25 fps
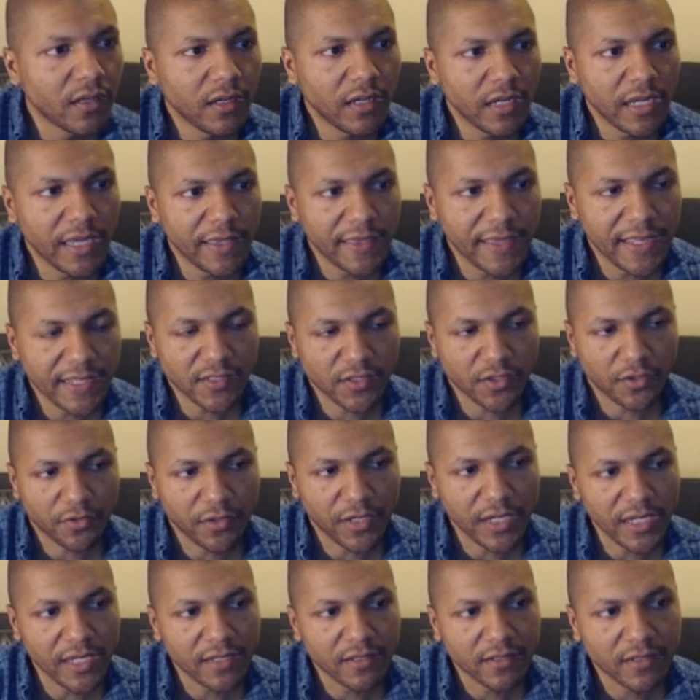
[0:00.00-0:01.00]
And that's her
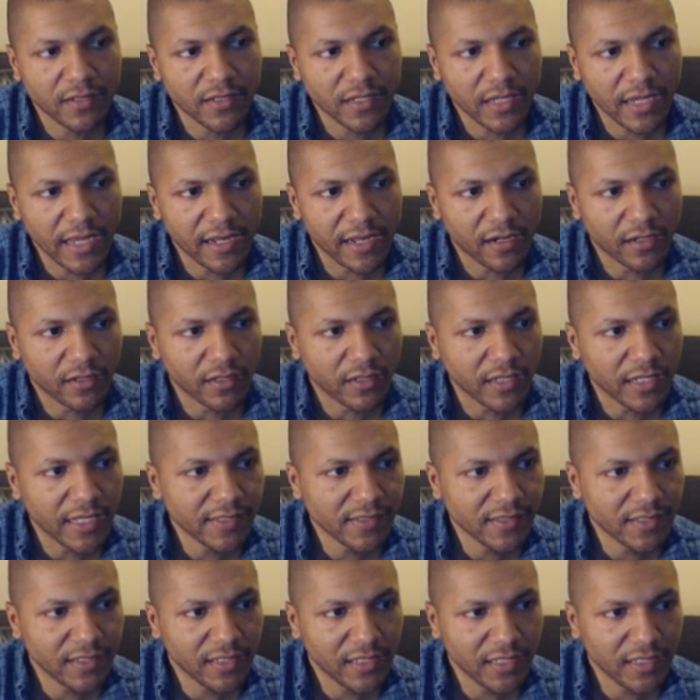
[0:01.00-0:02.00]
end. And
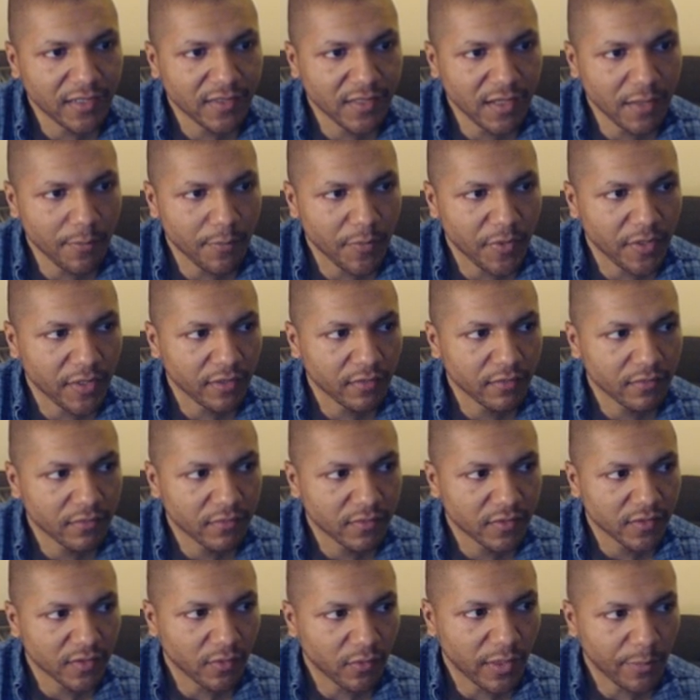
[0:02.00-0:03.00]
unless it hits something,
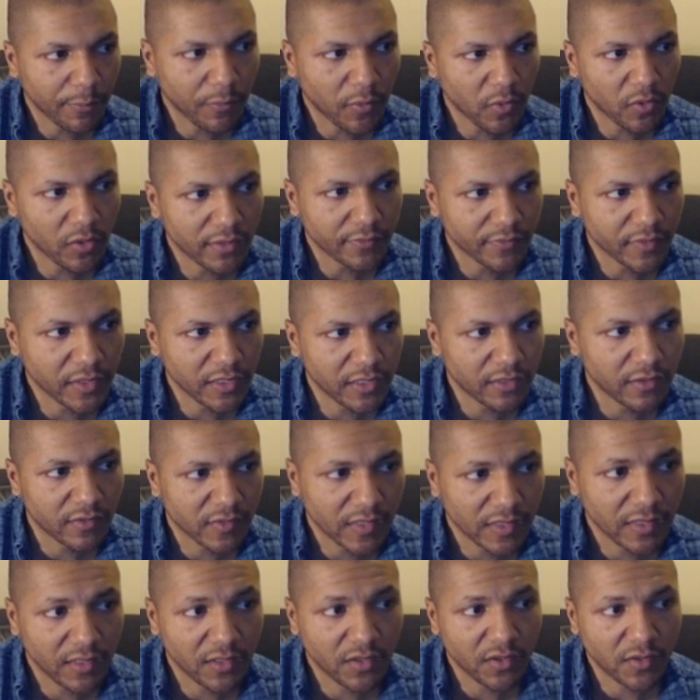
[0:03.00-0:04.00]
so I pull off of here and say,
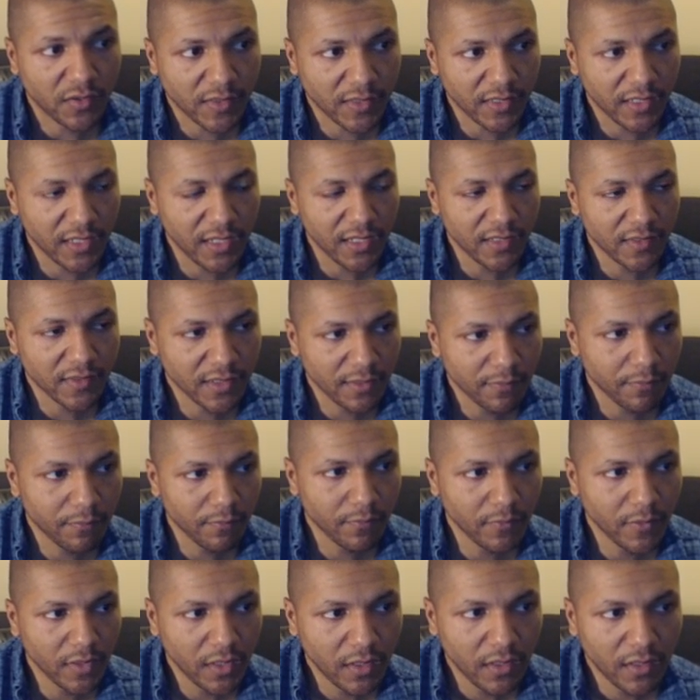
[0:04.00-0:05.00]
did you hit something?
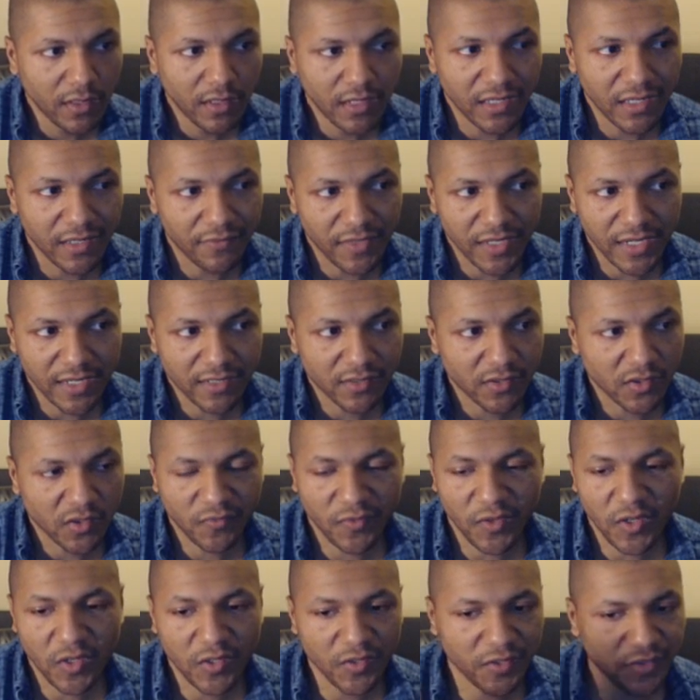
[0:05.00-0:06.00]
And if the answer is
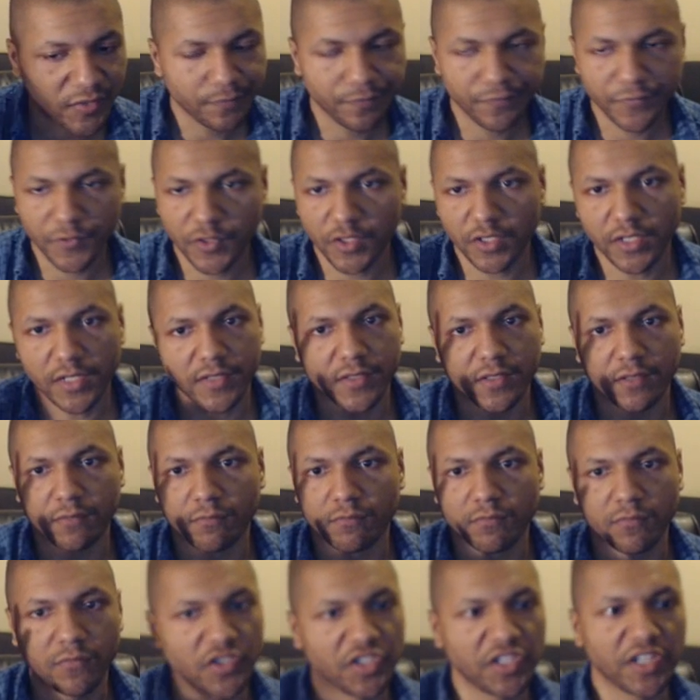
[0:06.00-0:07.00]
false, she
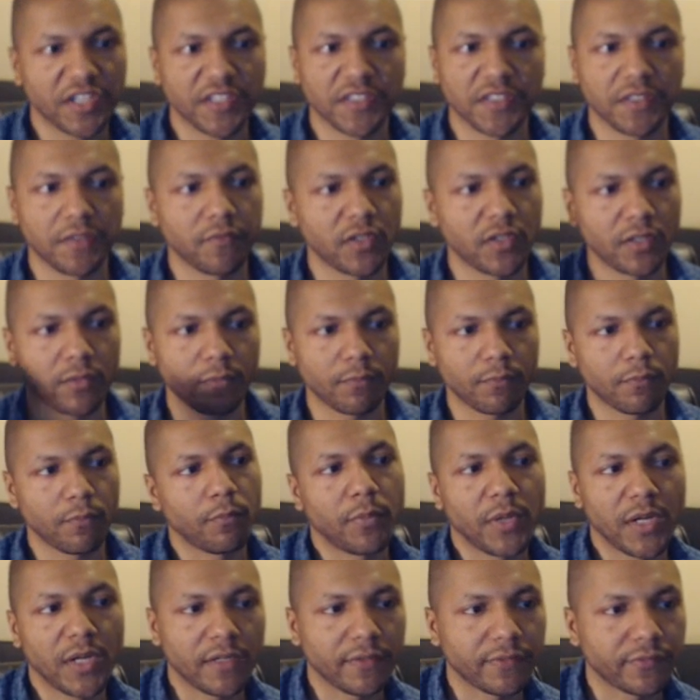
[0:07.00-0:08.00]
doesn't, she doesn't even
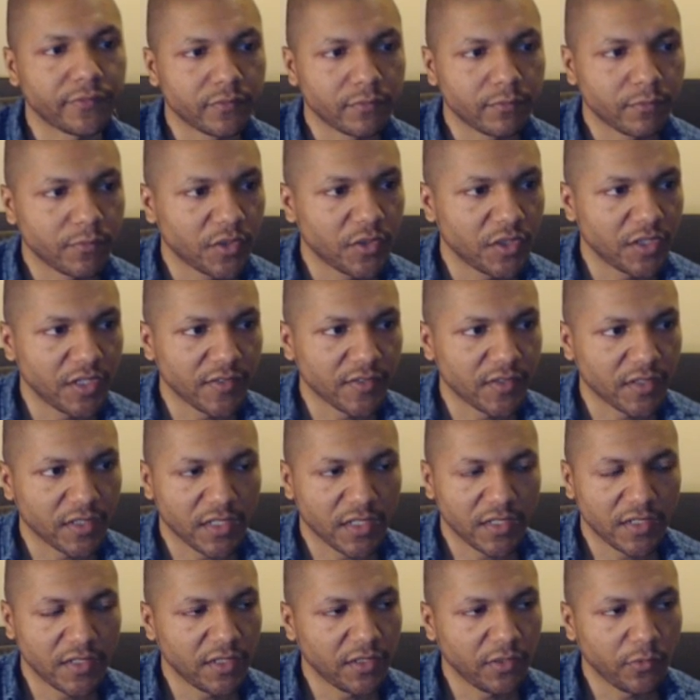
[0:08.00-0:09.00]
puff. She doesn't
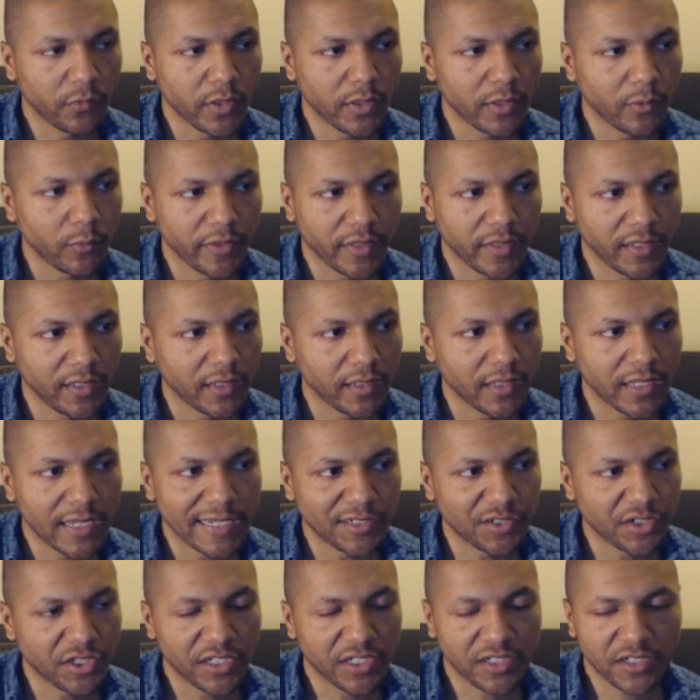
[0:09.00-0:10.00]
continue on with any
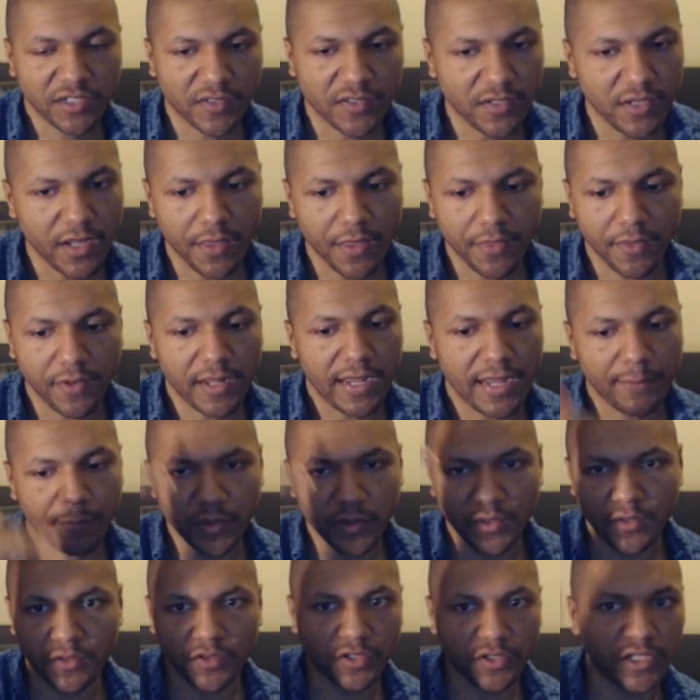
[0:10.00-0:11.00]
logic, just nothing
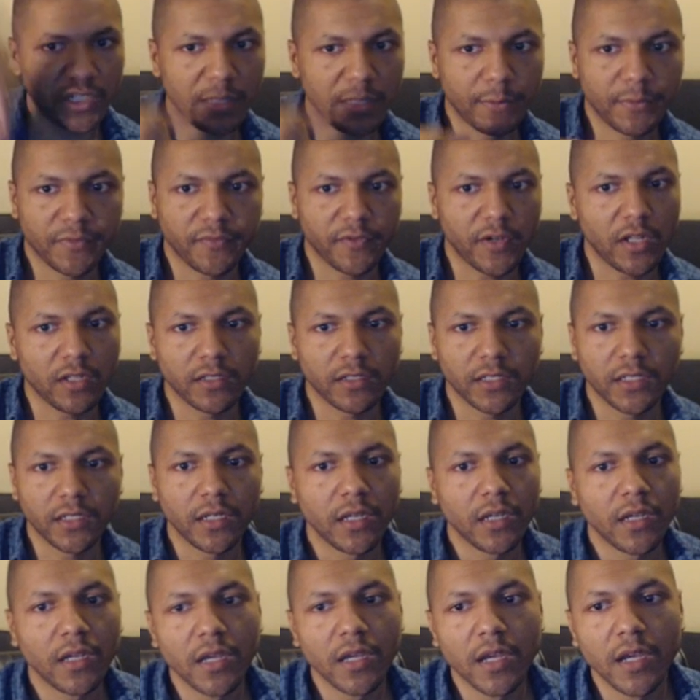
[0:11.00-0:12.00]
happens, she keeps falling.
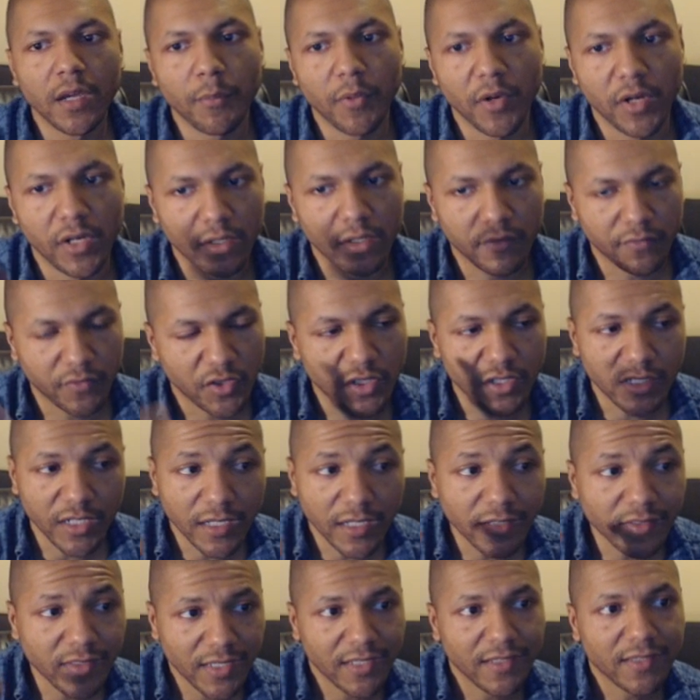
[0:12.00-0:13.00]
But if she
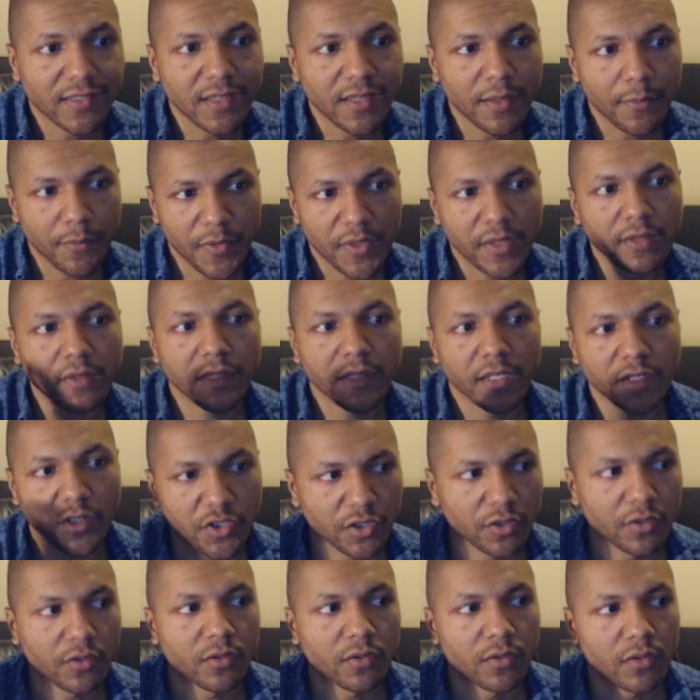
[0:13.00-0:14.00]
does hit something, then
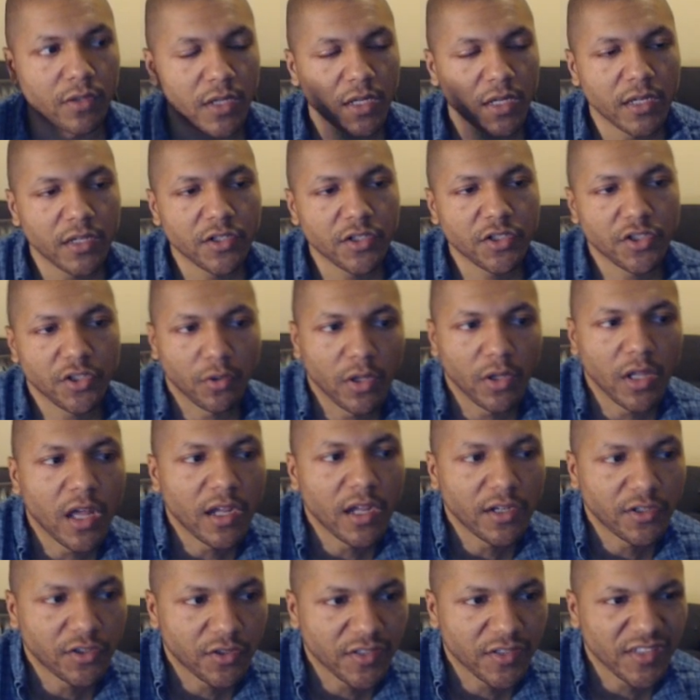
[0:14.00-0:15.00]
she'll she'll
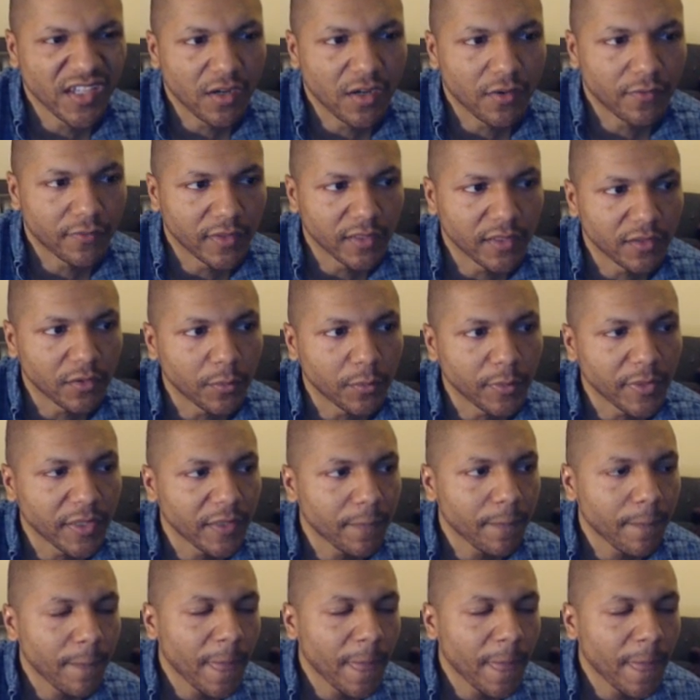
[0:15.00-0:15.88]
launch herself a little bit.